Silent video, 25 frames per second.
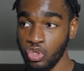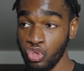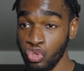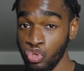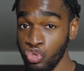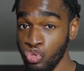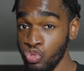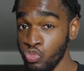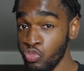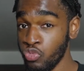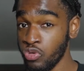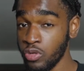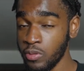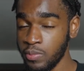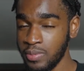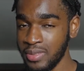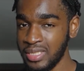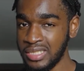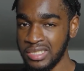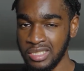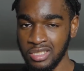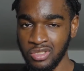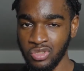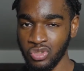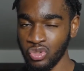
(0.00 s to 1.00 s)
you
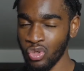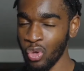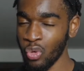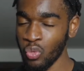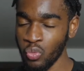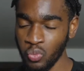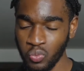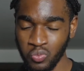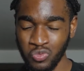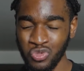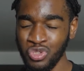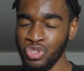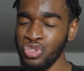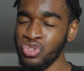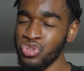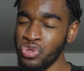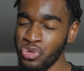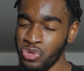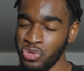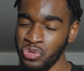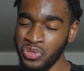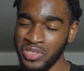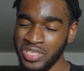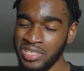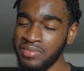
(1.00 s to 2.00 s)
probably don't, we
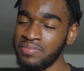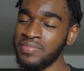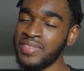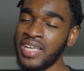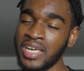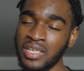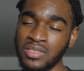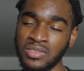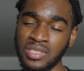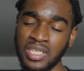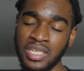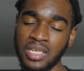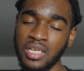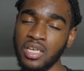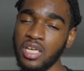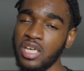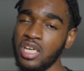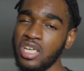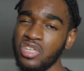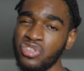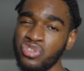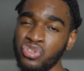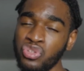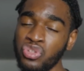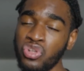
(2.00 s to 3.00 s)
know deep down that
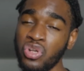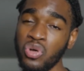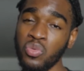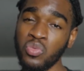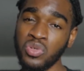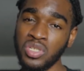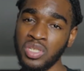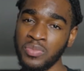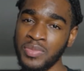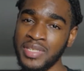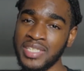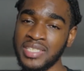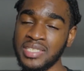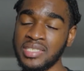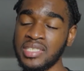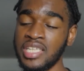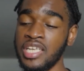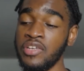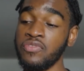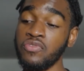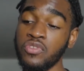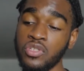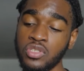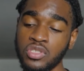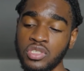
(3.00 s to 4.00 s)
you don't want to be a
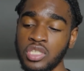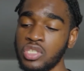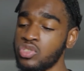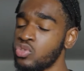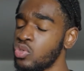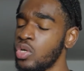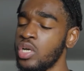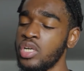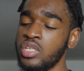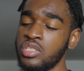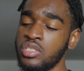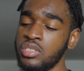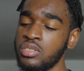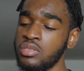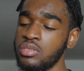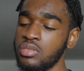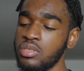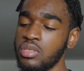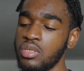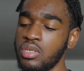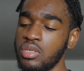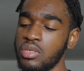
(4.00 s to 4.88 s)
slave to your sexual urges.